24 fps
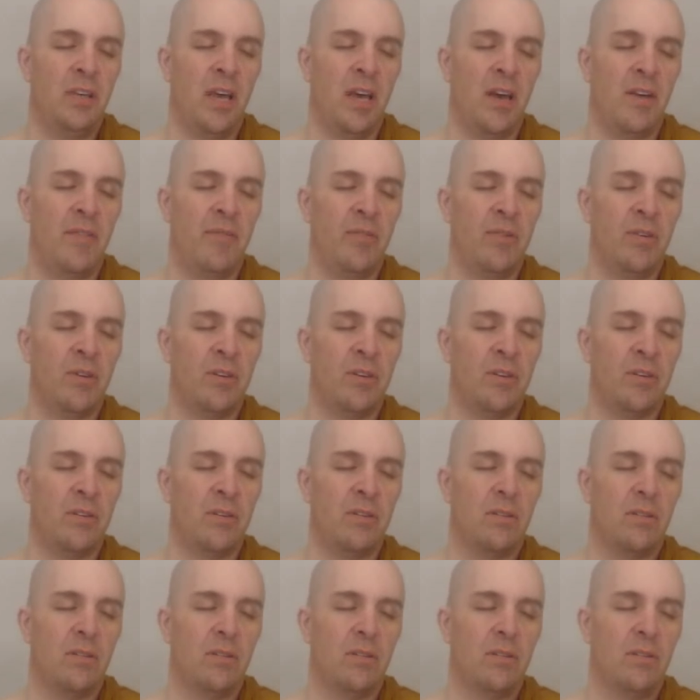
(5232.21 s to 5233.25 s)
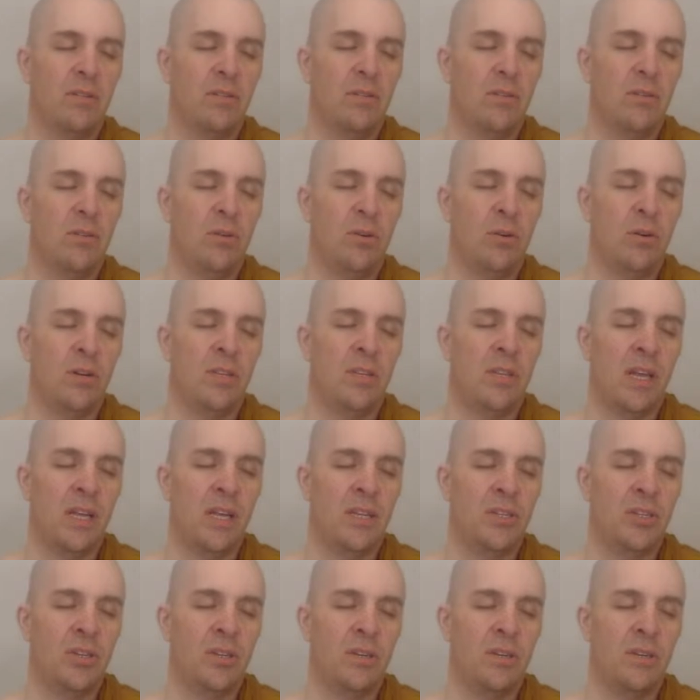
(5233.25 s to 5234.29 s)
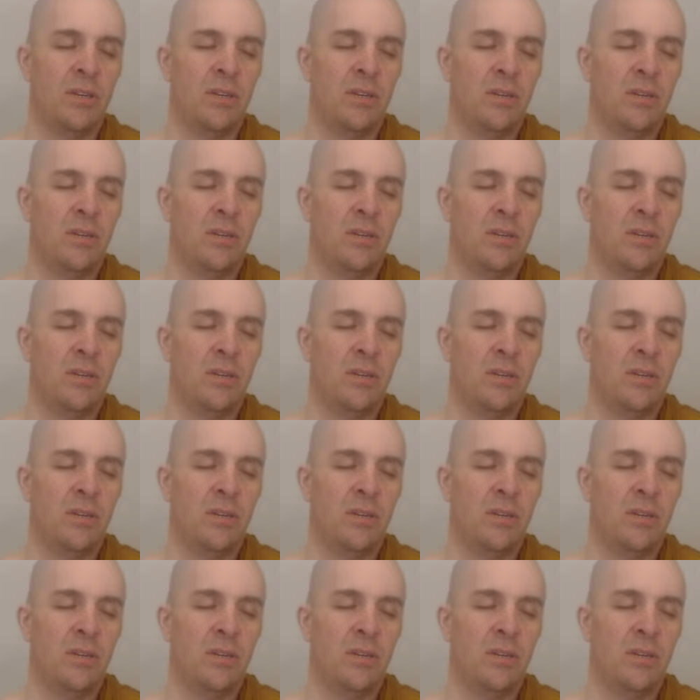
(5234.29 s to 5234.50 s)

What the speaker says: effort, or attention.